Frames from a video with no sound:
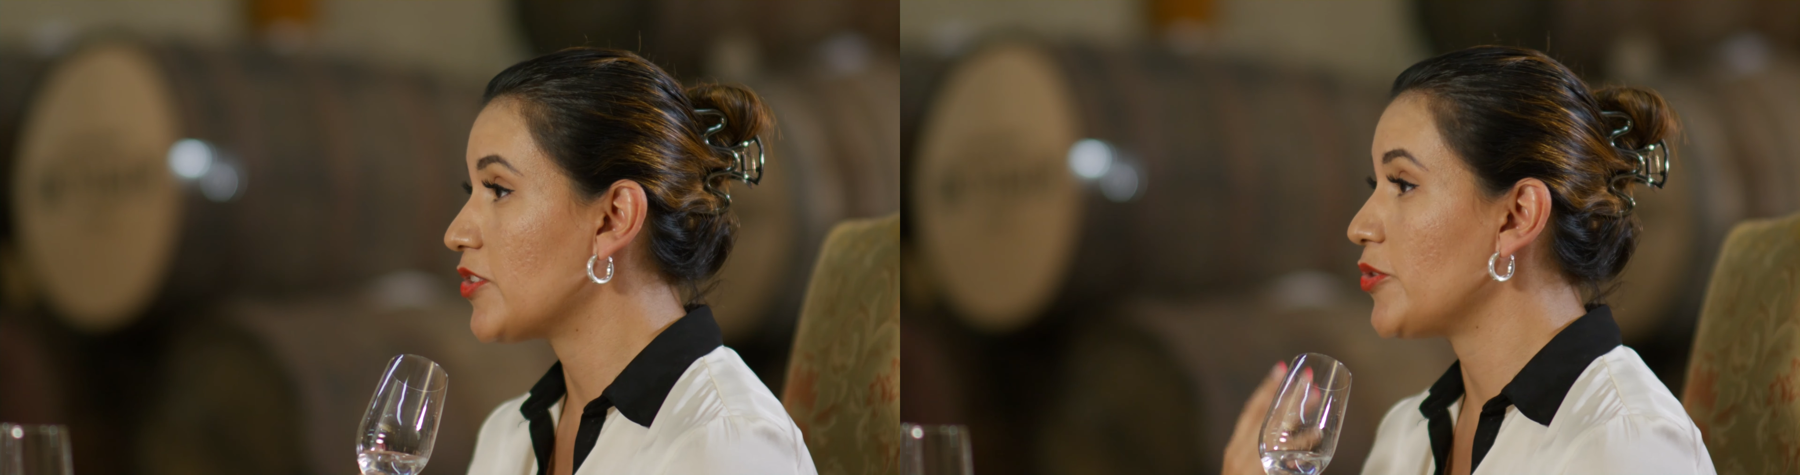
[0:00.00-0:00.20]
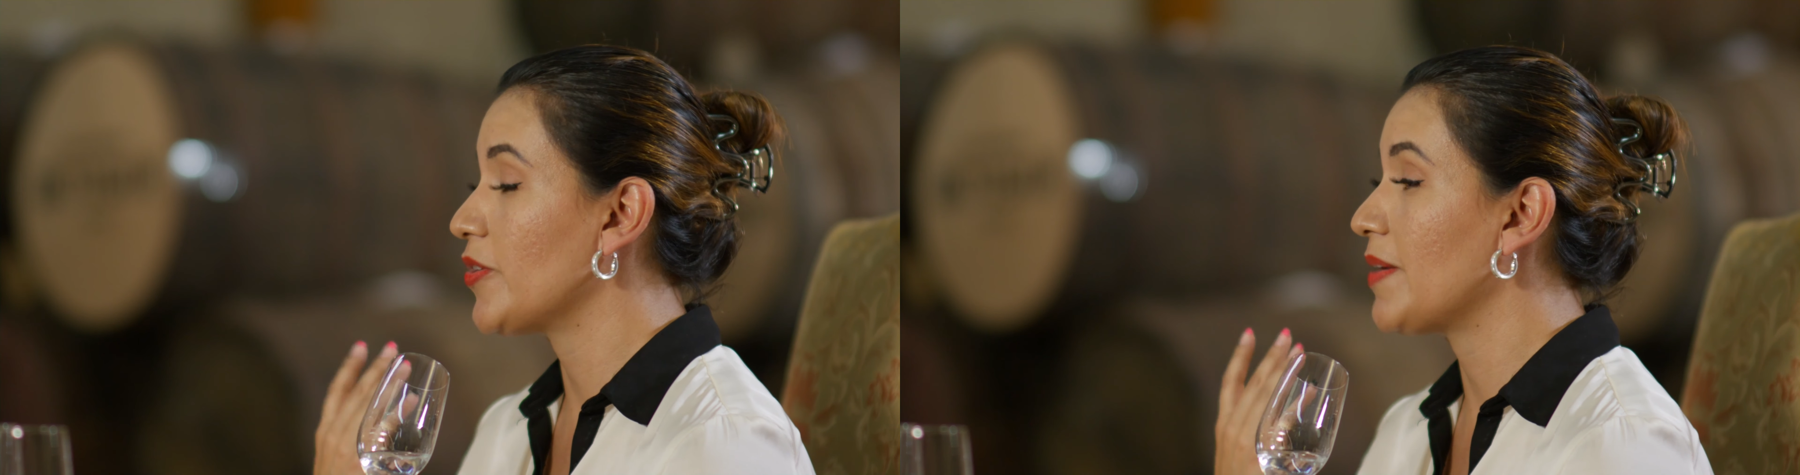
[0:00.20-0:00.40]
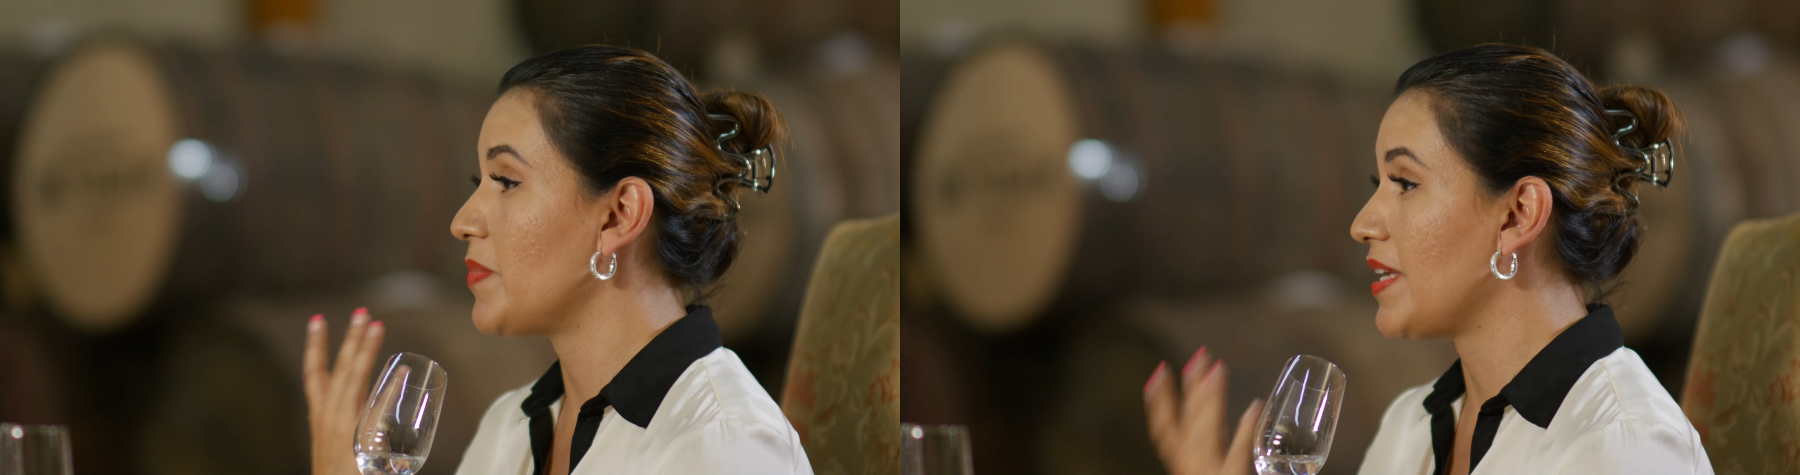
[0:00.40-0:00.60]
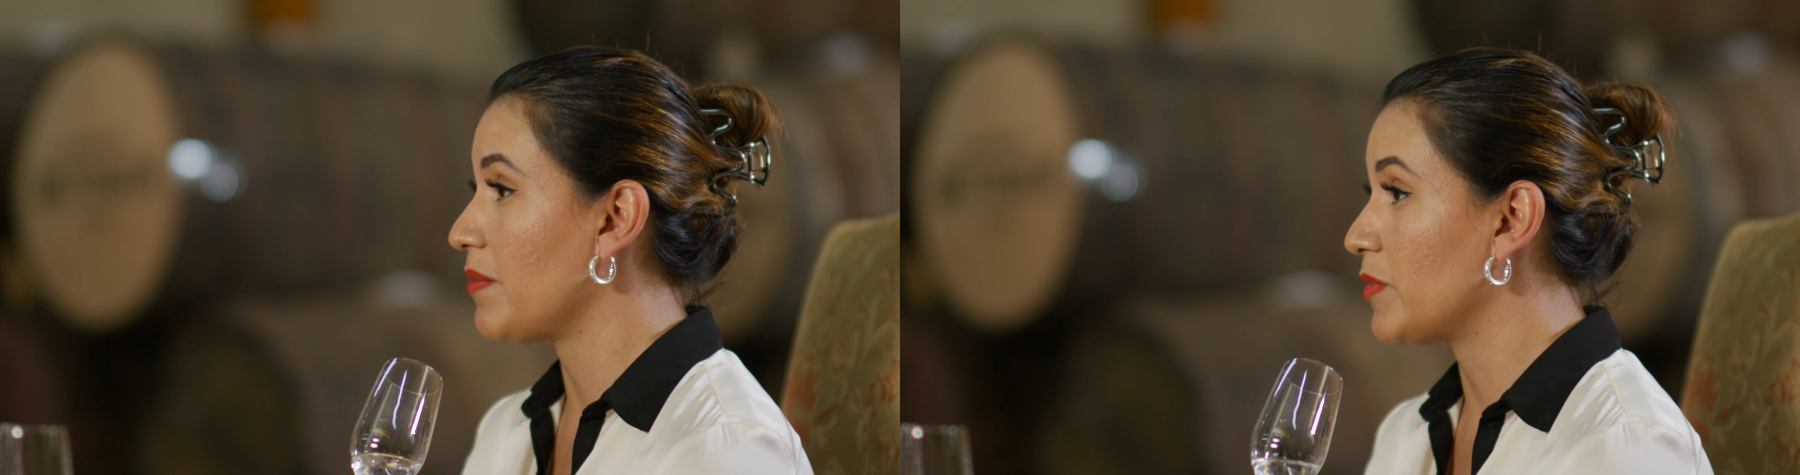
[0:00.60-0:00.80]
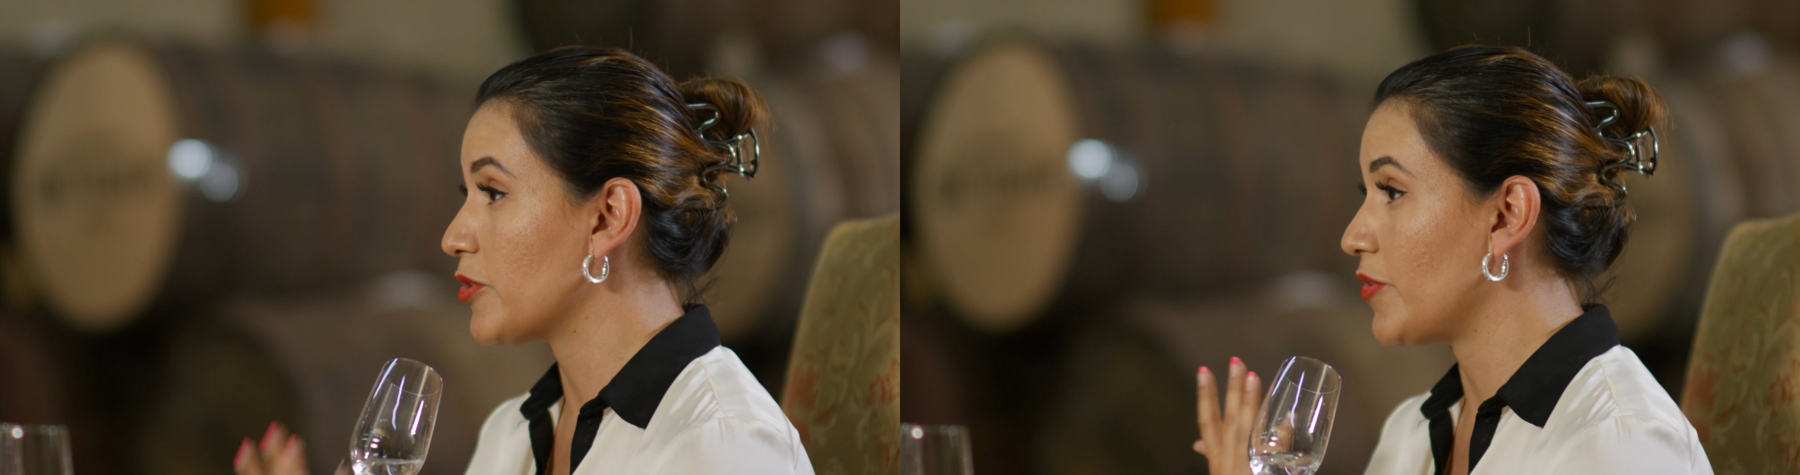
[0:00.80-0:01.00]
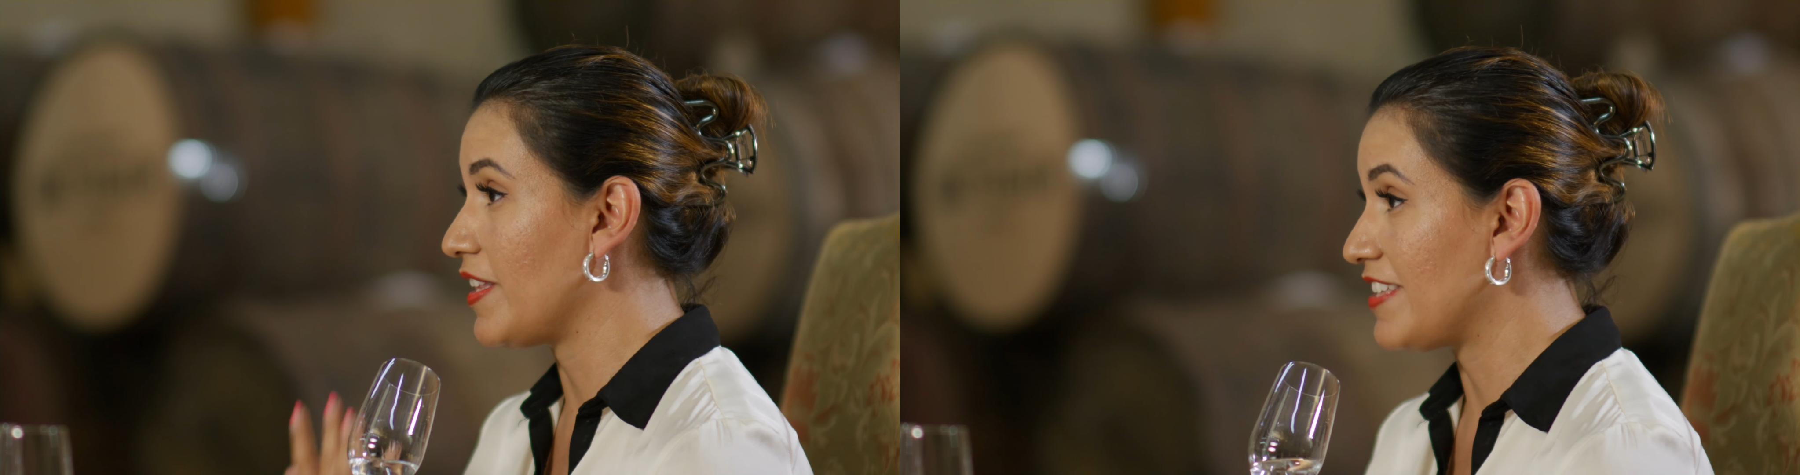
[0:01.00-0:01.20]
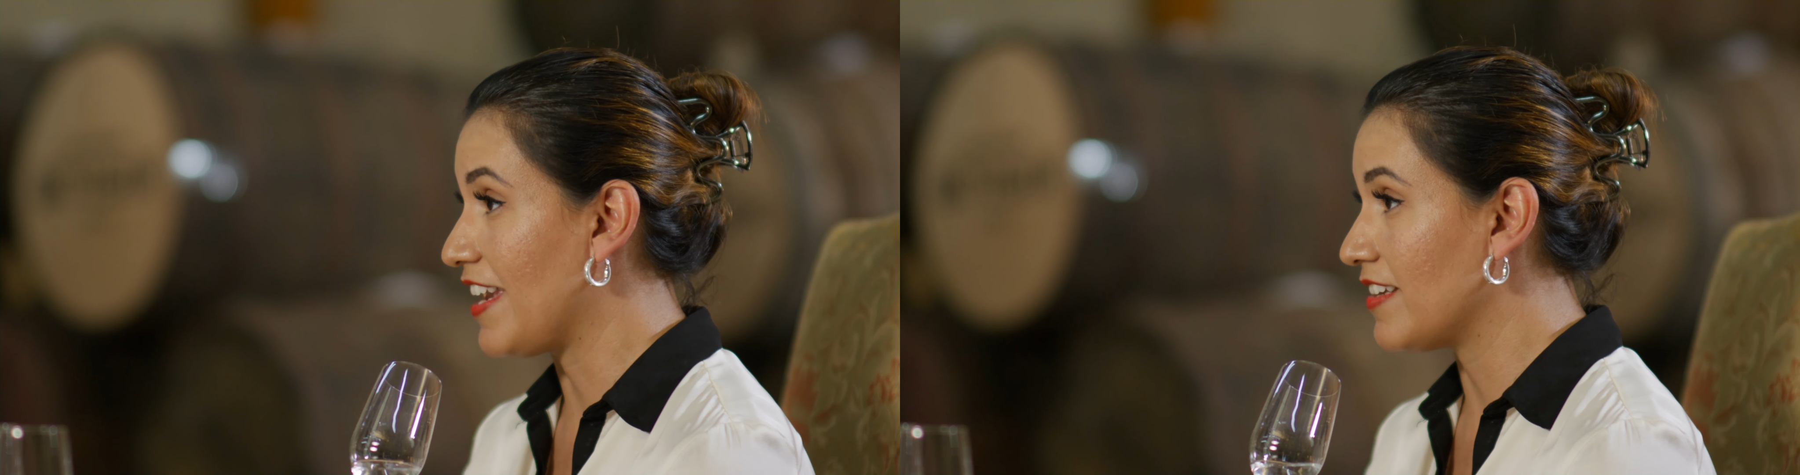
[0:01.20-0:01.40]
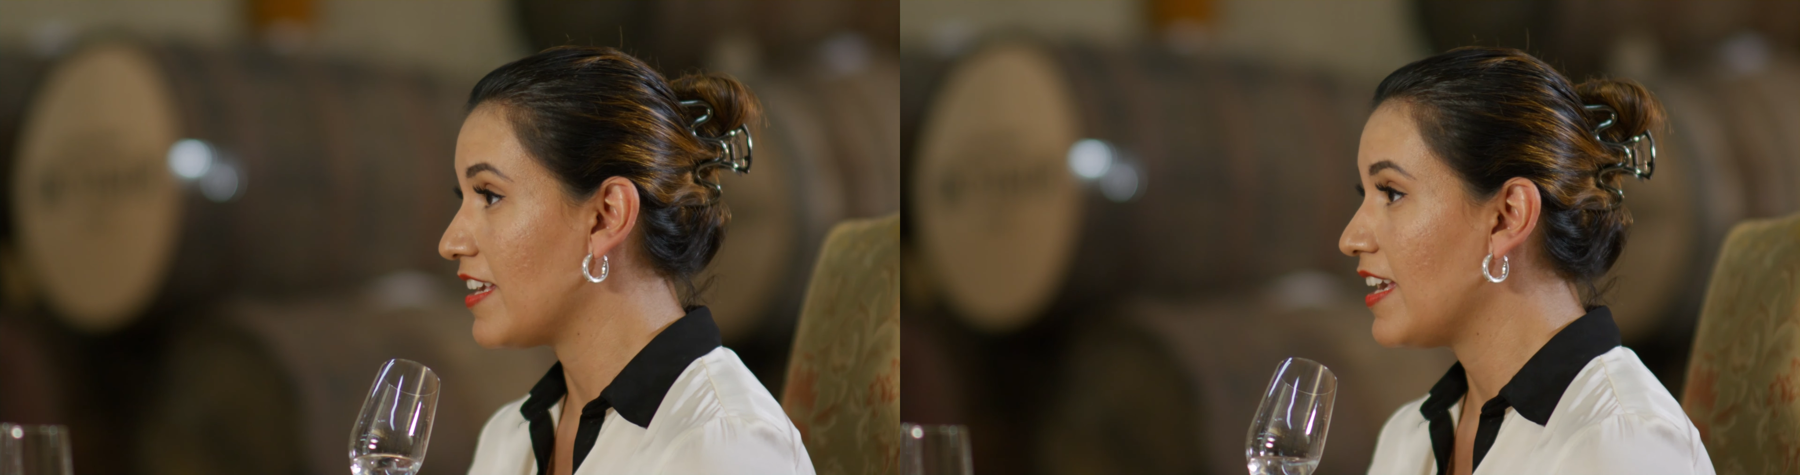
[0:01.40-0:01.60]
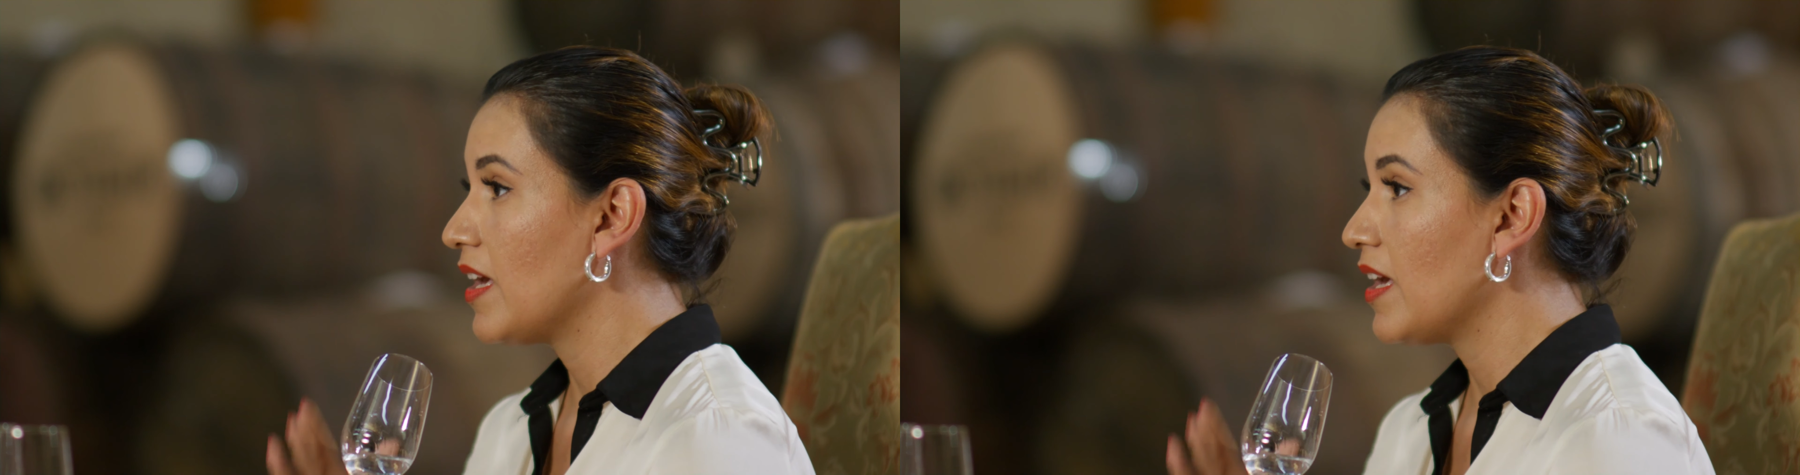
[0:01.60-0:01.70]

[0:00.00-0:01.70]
so you can be able to detect